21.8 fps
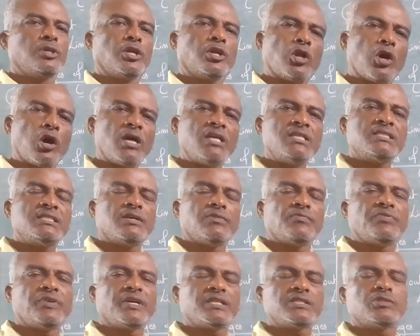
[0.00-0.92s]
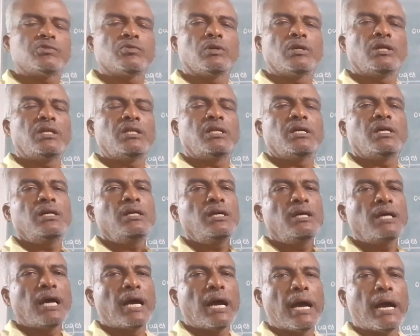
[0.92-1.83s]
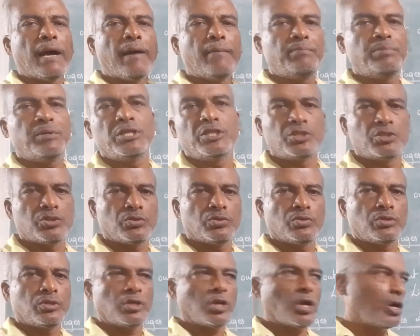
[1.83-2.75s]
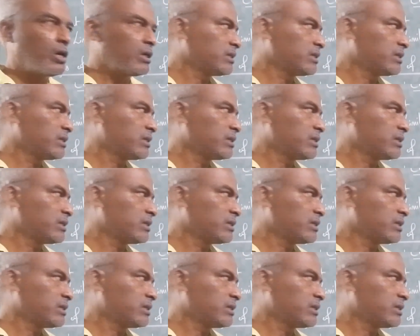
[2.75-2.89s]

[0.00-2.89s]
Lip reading: the noise affects only the amplitude,